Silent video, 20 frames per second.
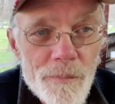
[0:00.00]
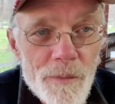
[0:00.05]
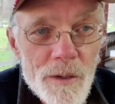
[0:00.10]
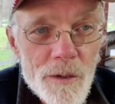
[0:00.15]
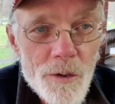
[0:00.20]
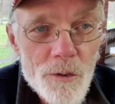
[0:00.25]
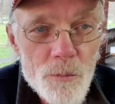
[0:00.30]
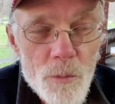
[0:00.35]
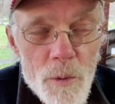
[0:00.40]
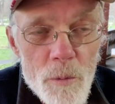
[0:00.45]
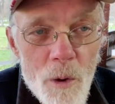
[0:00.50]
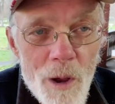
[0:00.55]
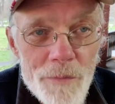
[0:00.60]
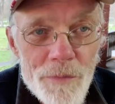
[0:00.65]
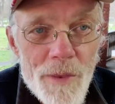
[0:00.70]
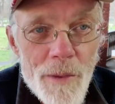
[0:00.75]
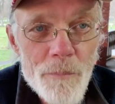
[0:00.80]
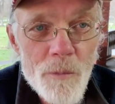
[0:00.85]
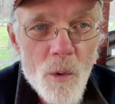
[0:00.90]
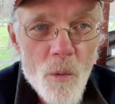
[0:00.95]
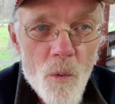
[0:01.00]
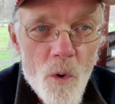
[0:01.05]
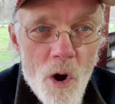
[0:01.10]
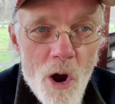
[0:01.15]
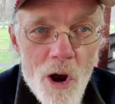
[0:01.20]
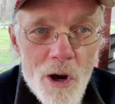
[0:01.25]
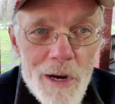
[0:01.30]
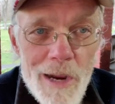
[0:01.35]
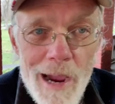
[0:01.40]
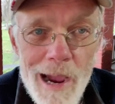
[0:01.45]
because we want them to
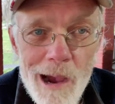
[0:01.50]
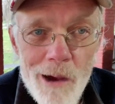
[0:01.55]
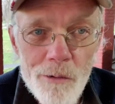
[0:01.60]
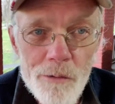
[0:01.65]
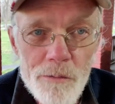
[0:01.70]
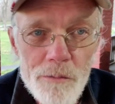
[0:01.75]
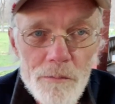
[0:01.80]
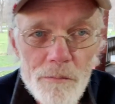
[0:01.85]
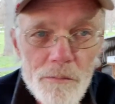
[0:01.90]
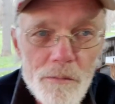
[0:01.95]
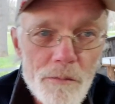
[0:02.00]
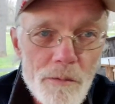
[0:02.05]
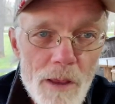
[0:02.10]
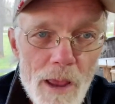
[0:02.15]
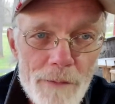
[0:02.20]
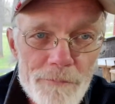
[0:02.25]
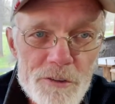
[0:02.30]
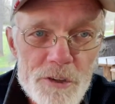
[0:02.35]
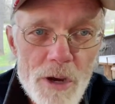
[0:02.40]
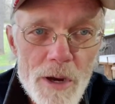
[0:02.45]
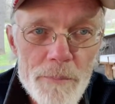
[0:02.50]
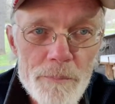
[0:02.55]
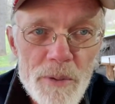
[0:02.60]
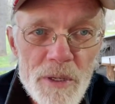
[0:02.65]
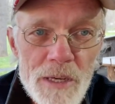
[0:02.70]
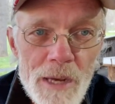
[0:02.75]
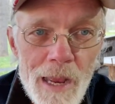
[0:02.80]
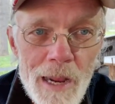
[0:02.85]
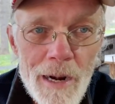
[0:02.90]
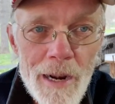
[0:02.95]
walk out
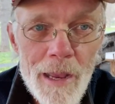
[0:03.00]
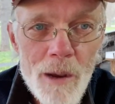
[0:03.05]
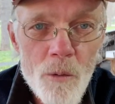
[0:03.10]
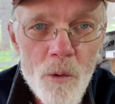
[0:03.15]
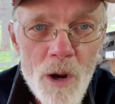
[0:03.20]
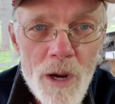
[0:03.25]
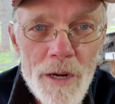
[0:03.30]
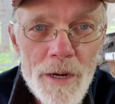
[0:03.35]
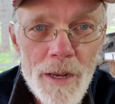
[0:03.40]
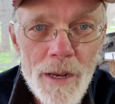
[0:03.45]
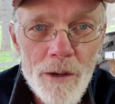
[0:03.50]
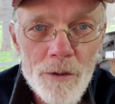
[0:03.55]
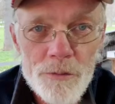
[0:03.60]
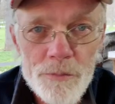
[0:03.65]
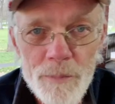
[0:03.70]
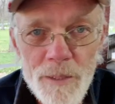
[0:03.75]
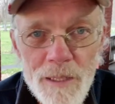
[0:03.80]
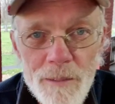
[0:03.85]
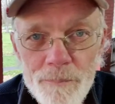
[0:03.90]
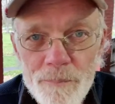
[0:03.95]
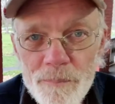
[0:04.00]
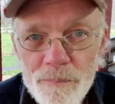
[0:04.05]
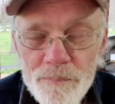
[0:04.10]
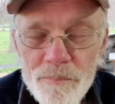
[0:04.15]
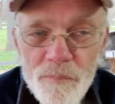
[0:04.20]
FJB out of that White House, man.